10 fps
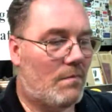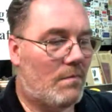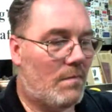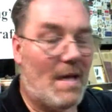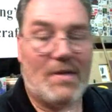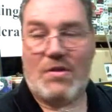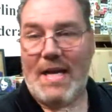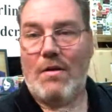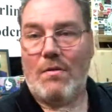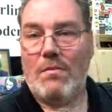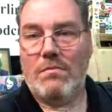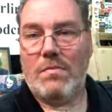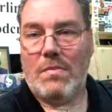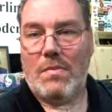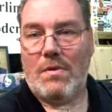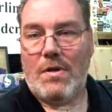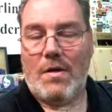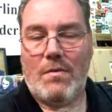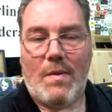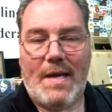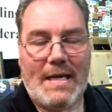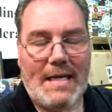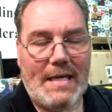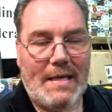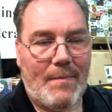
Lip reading: my channel, you know, the way I did.